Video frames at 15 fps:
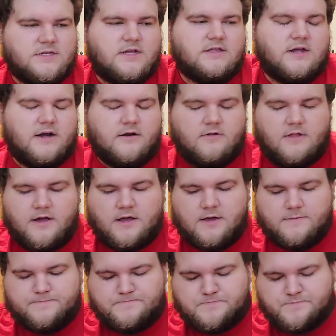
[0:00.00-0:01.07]
not that I don't like
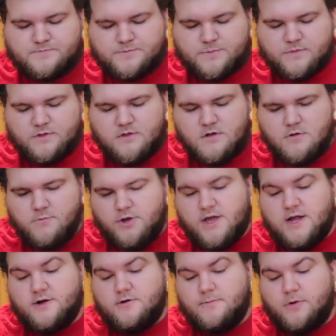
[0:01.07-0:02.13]
it. We
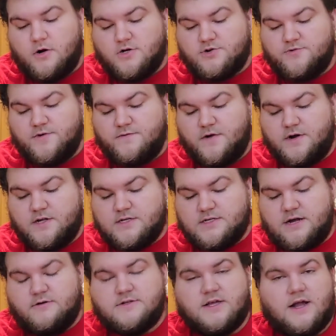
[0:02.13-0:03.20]
can't do a partial refund because
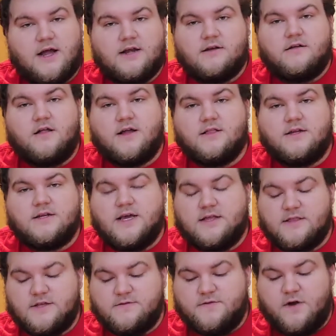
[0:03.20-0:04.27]
I was like, I'd gladly take
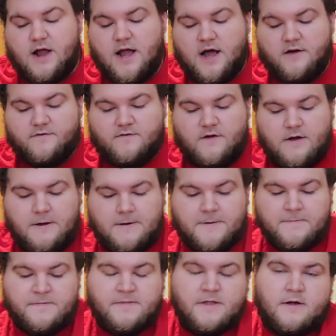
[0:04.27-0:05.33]
this for half.
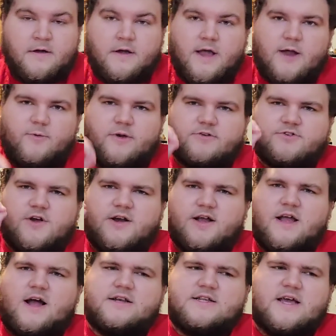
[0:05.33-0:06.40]
And we were trying to
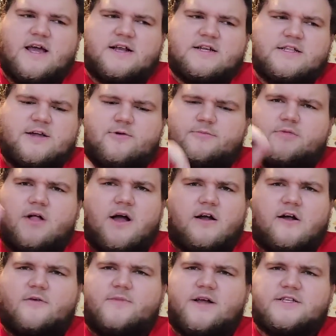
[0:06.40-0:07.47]
contact, and they would block
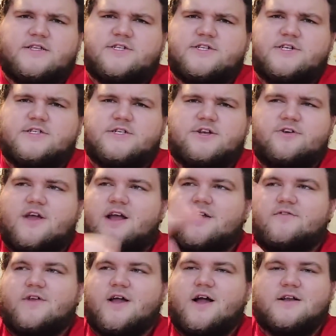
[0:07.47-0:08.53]
our messages, and you can't
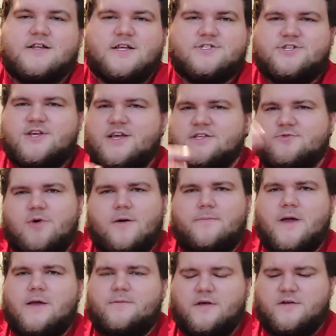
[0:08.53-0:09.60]
even contact. You can't swap
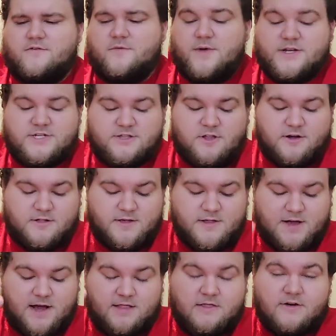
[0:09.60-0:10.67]
PayPal information. Luckily, the
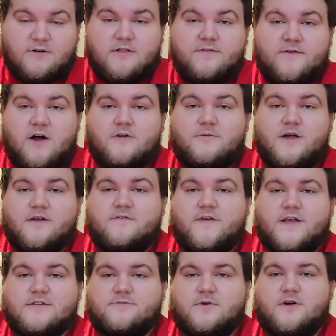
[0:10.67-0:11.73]
guy literally found me on
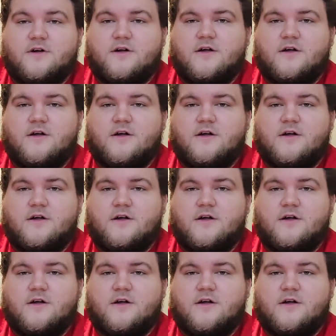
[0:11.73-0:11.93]
Facebook